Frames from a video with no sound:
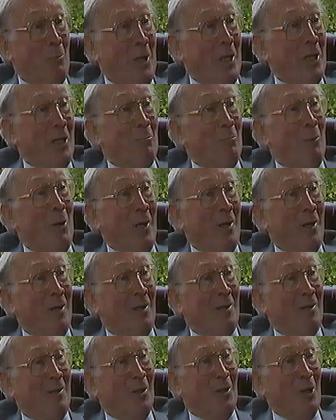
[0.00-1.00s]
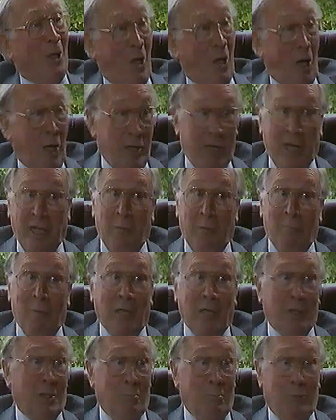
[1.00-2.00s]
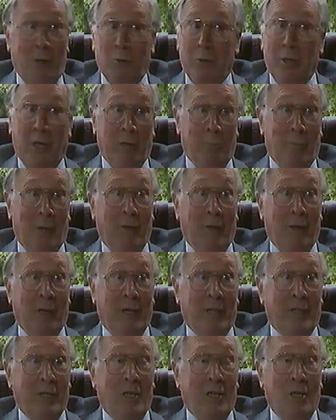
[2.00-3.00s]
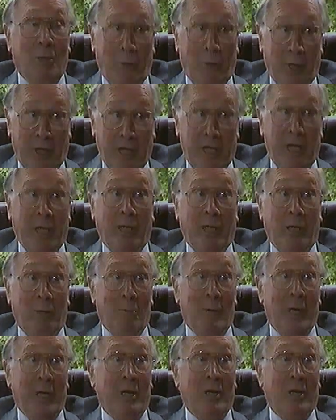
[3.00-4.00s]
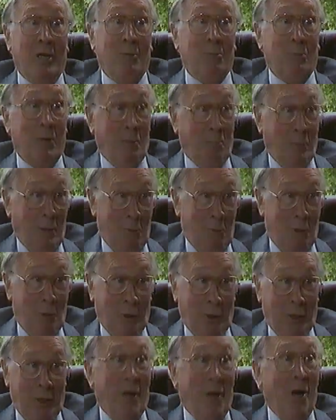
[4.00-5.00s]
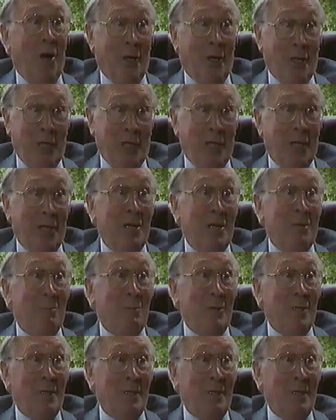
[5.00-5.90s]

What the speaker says: needed me. I needed Malcolm, no doubt about that. But he needed me, probably more than I needed him.